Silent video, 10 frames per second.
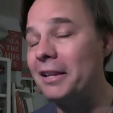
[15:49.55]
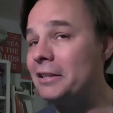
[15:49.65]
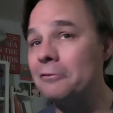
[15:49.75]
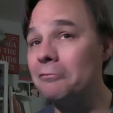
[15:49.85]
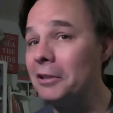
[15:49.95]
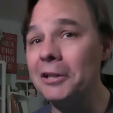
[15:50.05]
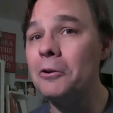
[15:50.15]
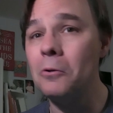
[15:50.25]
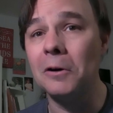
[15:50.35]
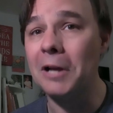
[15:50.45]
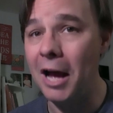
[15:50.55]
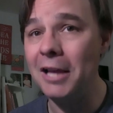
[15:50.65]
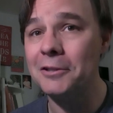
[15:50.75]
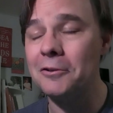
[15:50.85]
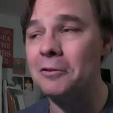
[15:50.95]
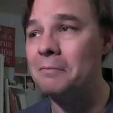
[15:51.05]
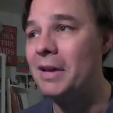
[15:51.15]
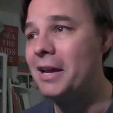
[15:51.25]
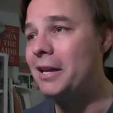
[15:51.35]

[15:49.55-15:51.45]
and it's a really cool costume